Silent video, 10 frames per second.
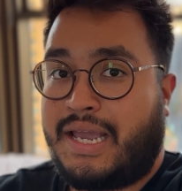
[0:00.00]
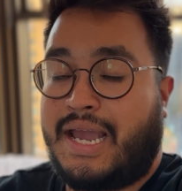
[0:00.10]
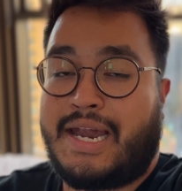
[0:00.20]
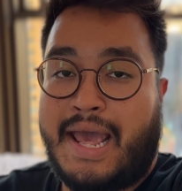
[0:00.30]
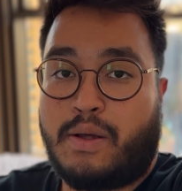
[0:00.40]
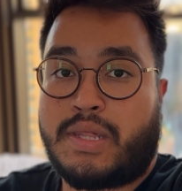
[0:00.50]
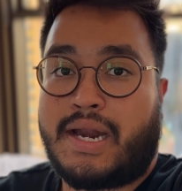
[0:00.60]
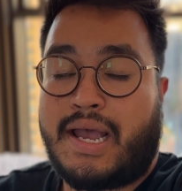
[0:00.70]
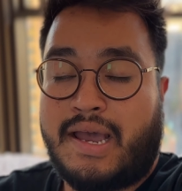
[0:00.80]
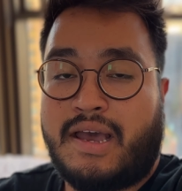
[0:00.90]
And now that
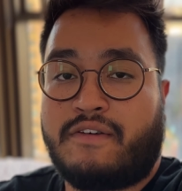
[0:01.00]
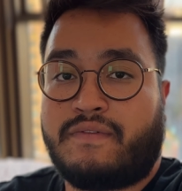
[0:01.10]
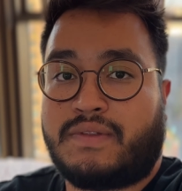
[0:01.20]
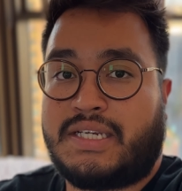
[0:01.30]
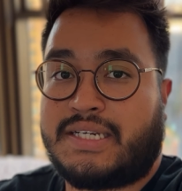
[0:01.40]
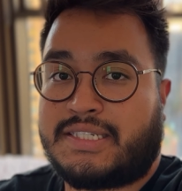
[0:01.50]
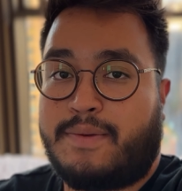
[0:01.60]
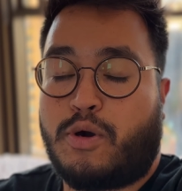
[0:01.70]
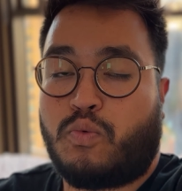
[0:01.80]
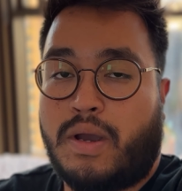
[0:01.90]
I have the Tesla
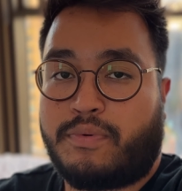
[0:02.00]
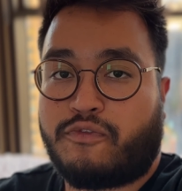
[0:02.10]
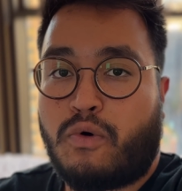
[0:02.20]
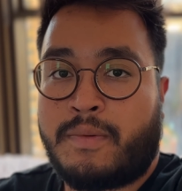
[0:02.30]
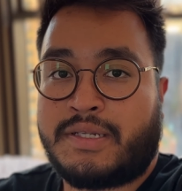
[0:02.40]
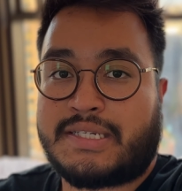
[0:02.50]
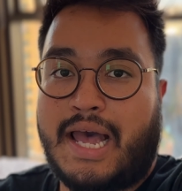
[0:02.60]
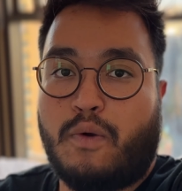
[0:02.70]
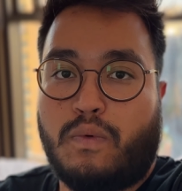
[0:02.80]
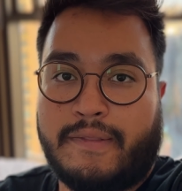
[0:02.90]
Model Y Performance,
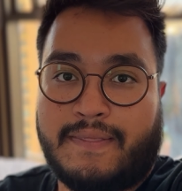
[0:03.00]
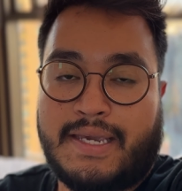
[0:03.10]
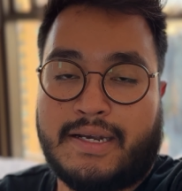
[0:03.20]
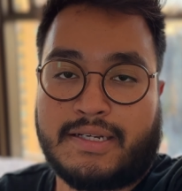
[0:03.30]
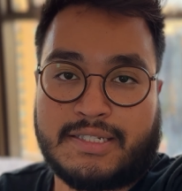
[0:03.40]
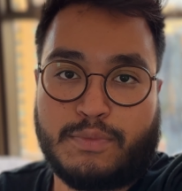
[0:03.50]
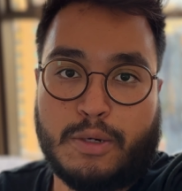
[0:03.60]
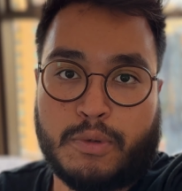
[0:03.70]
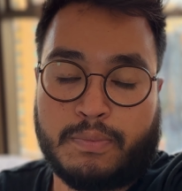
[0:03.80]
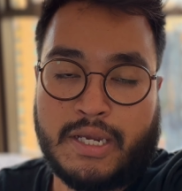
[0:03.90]
I want the custom
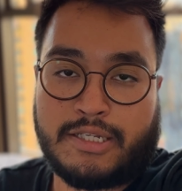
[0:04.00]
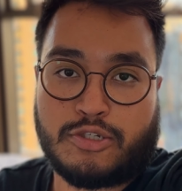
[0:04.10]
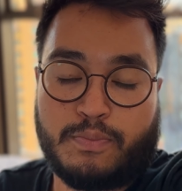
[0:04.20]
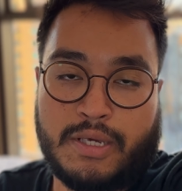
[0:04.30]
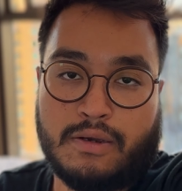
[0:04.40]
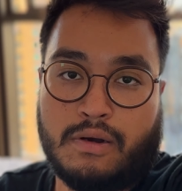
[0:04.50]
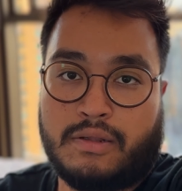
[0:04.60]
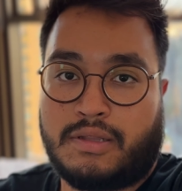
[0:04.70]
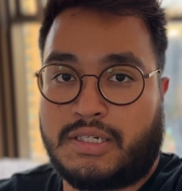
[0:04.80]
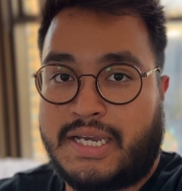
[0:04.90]
number plate to be
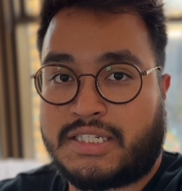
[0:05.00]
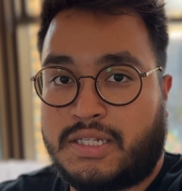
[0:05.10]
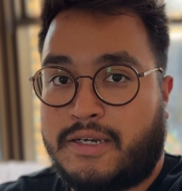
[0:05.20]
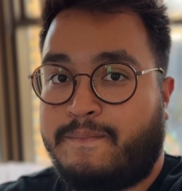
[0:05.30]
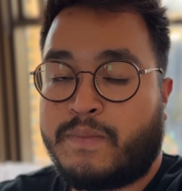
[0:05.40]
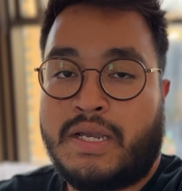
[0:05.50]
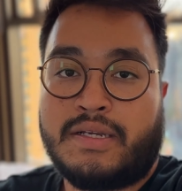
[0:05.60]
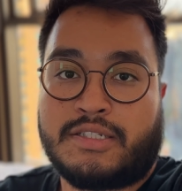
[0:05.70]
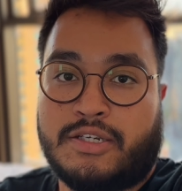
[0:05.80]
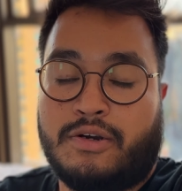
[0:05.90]
on the Tesla.
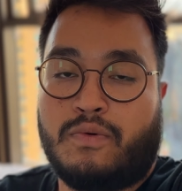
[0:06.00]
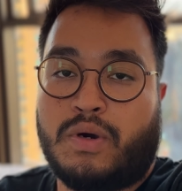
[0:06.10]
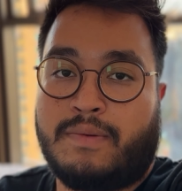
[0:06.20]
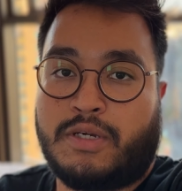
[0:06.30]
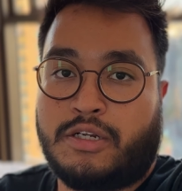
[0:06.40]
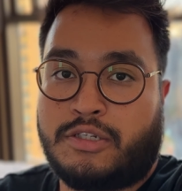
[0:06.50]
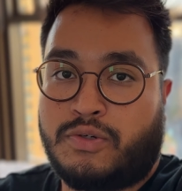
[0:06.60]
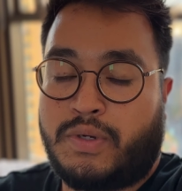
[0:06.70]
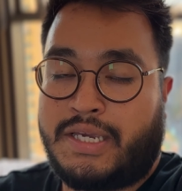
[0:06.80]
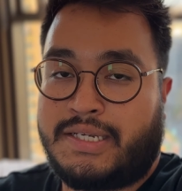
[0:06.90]
So what I'm going to
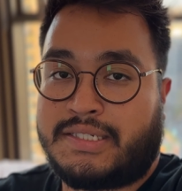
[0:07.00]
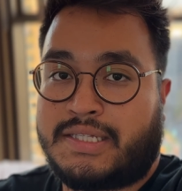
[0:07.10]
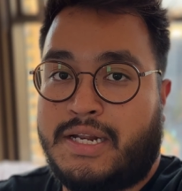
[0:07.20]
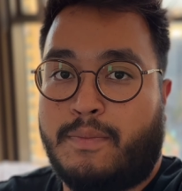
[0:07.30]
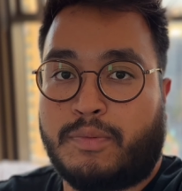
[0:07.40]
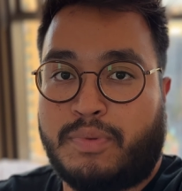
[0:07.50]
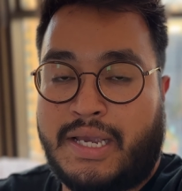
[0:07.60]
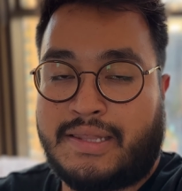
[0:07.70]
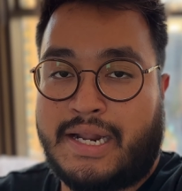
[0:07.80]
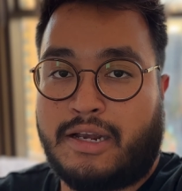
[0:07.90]
do is the number
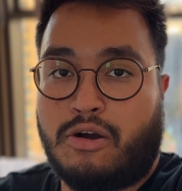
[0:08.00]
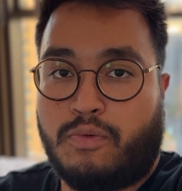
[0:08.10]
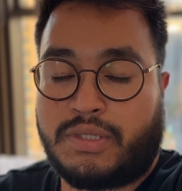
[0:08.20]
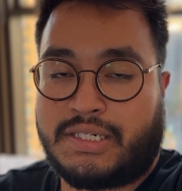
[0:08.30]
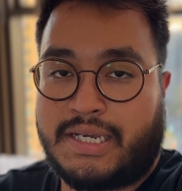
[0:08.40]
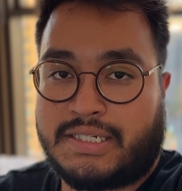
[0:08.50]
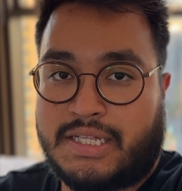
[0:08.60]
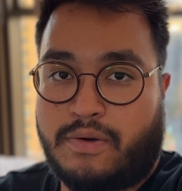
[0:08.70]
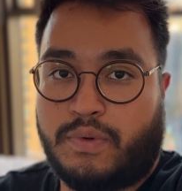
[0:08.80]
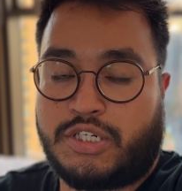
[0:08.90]
plate that I got with the
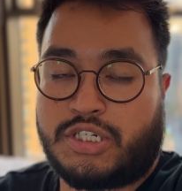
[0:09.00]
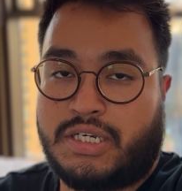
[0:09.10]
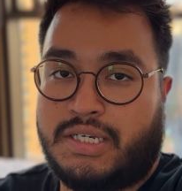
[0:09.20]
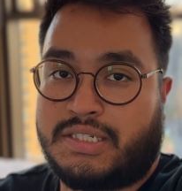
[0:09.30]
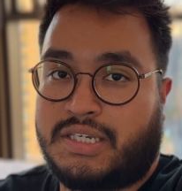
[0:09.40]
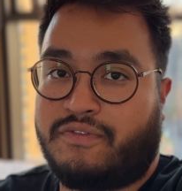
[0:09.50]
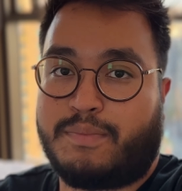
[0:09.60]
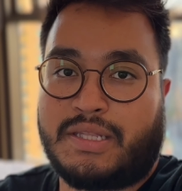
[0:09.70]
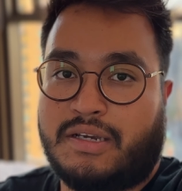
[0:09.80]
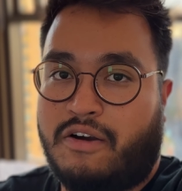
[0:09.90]
Tesla, which is given
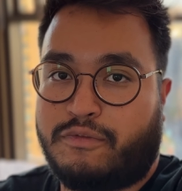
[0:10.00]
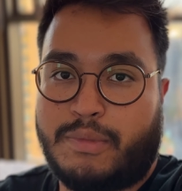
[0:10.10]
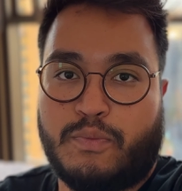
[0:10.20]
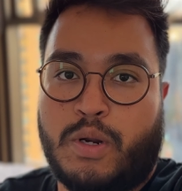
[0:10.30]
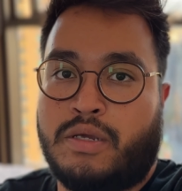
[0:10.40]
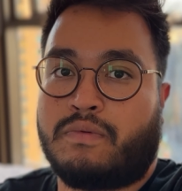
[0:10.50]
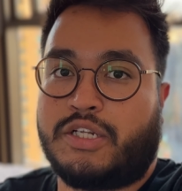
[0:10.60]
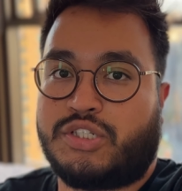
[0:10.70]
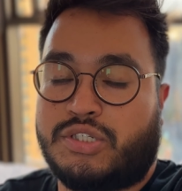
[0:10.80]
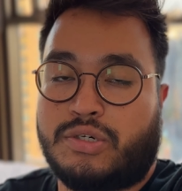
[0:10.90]
by the government when you
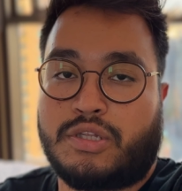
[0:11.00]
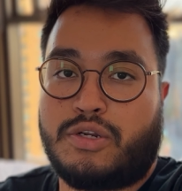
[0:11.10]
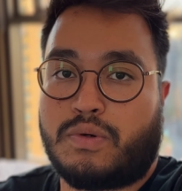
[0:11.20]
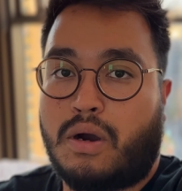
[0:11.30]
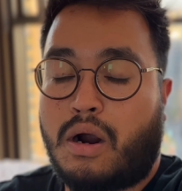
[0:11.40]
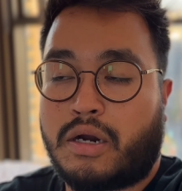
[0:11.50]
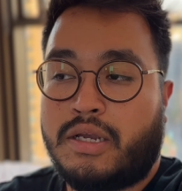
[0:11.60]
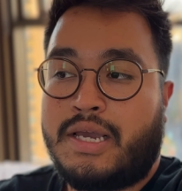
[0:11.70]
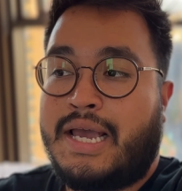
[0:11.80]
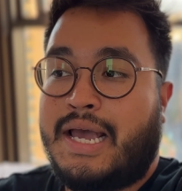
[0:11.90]
registered the new car,
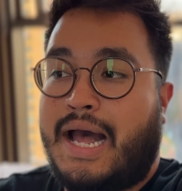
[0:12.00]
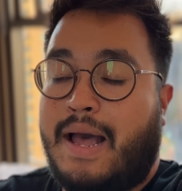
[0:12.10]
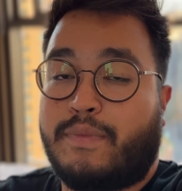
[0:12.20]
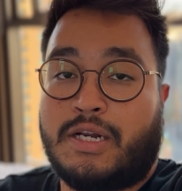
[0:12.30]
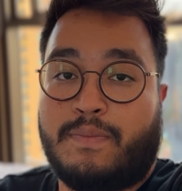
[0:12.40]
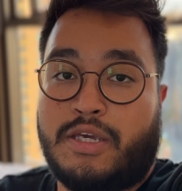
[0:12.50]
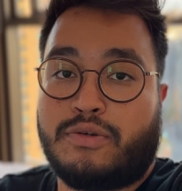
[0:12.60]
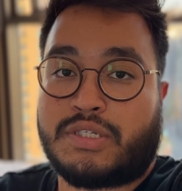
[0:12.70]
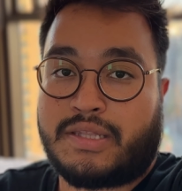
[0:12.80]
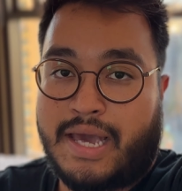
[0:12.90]
I'm going to be
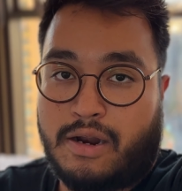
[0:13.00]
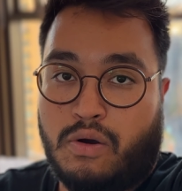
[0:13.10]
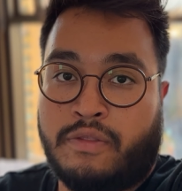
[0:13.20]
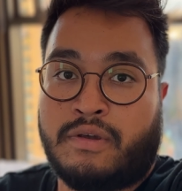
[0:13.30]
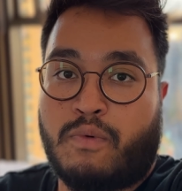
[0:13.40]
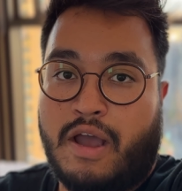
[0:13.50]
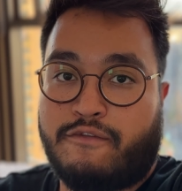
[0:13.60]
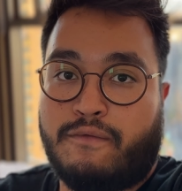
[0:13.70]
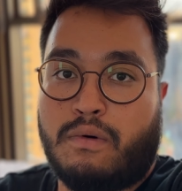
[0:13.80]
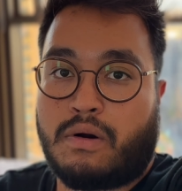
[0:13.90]
using that on the
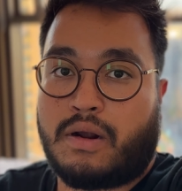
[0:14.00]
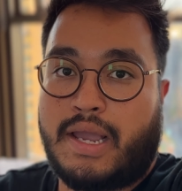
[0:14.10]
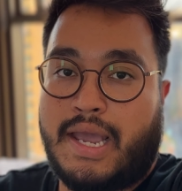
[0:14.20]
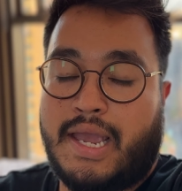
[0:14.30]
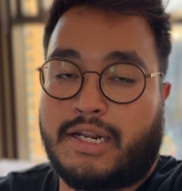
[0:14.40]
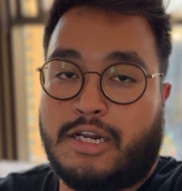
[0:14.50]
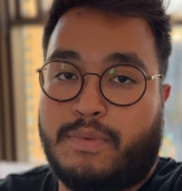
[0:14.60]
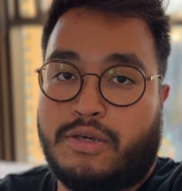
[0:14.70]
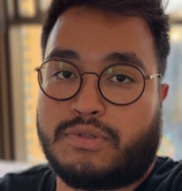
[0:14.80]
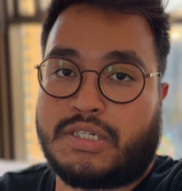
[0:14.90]
RAV4 and going to
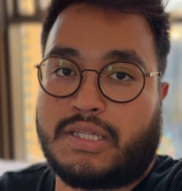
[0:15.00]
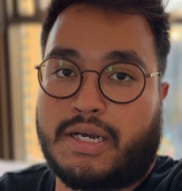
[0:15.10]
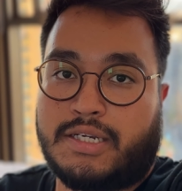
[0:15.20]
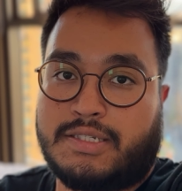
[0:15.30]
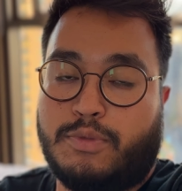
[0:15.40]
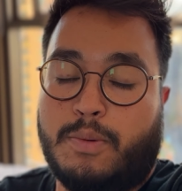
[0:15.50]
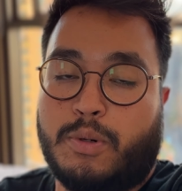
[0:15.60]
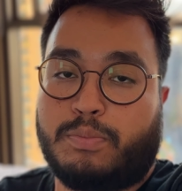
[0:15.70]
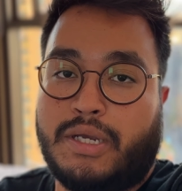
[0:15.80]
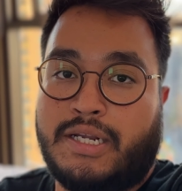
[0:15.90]
be using the custom number
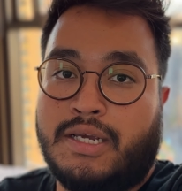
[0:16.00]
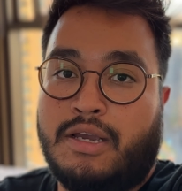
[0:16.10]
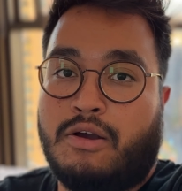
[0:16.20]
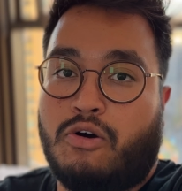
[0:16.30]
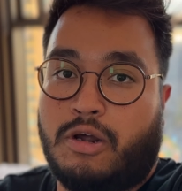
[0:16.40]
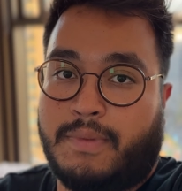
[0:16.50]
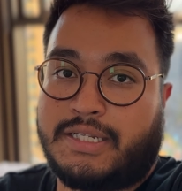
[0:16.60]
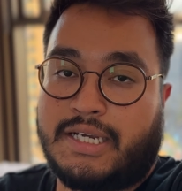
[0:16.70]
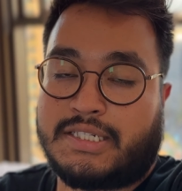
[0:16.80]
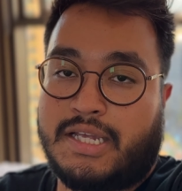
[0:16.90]
plate on my
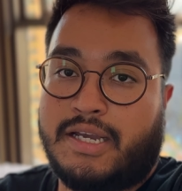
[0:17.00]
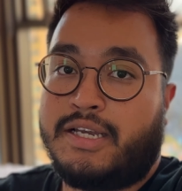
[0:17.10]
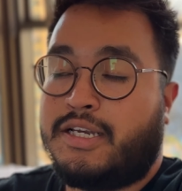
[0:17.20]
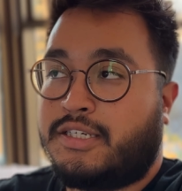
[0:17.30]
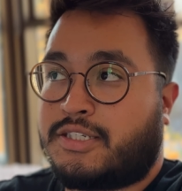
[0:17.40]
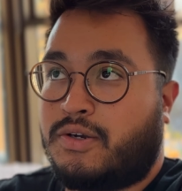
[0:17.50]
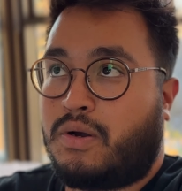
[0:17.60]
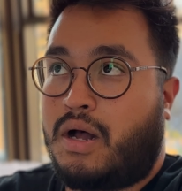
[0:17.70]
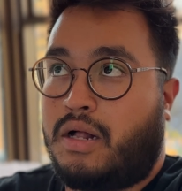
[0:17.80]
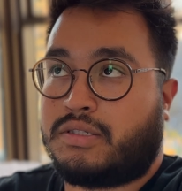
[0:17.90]
Tesla.
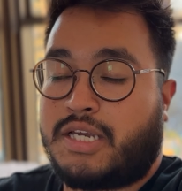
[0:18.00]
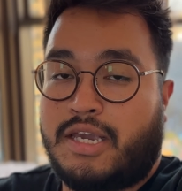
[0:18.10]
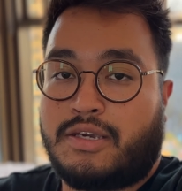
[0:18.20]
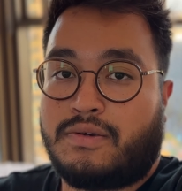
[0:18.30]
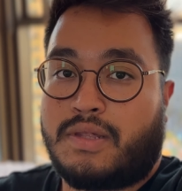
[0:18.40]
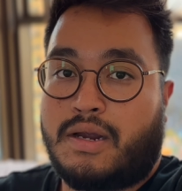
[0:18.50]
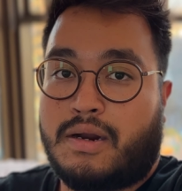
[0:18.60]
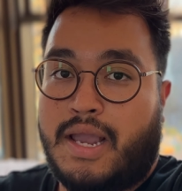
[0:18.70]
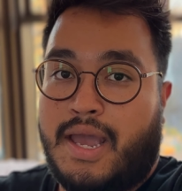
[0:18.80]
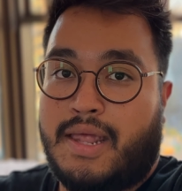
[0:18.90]
So I'll take you
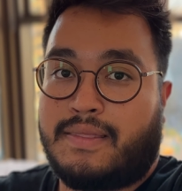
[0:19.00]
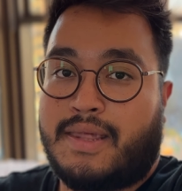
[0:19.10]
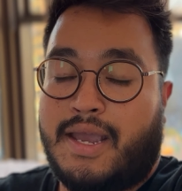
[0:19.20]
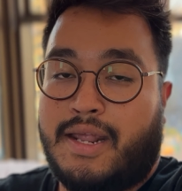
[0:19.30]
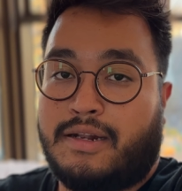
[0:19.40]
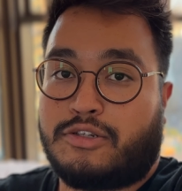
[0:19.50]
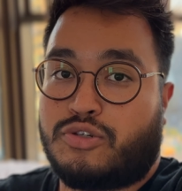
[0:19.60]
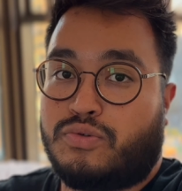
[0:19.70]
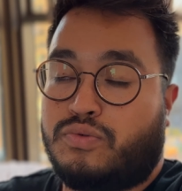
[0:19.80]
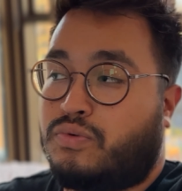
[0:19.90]
there and then
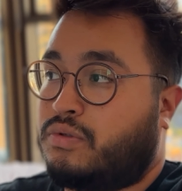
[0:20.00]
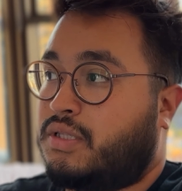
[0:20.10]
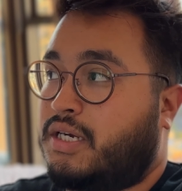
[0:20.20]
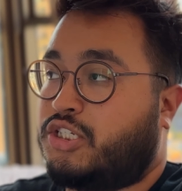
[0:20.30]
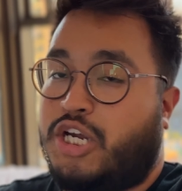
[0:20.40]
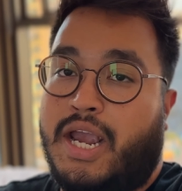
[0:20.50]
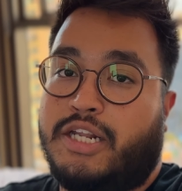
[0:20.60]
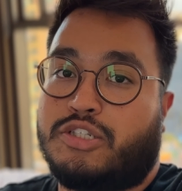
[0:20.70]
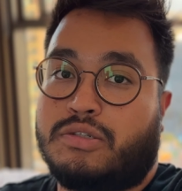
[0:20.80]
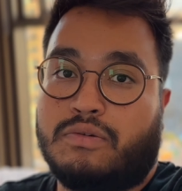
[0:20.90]
do the
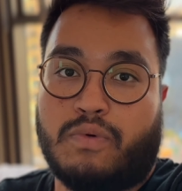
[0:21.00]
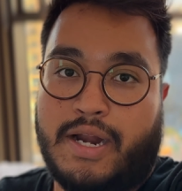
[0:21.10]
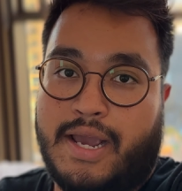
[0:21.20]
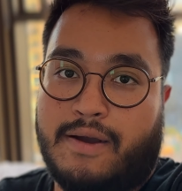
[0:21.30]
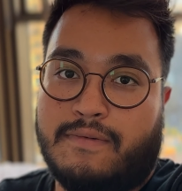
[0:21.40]
change right now.